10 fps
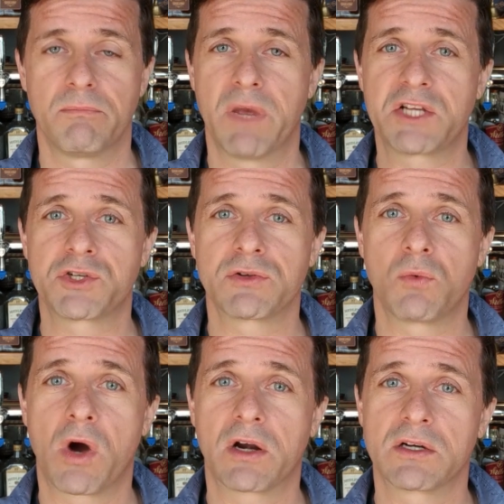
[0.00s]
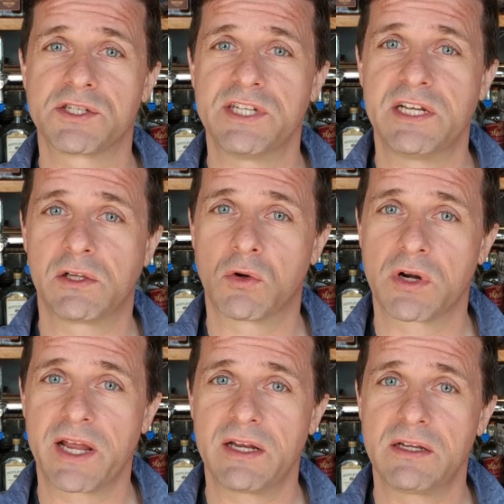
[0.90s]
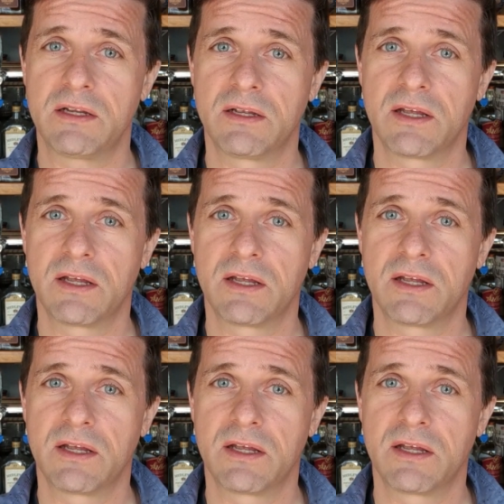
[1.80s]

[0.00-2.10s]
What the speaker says: Make sure the water is dechlorinated,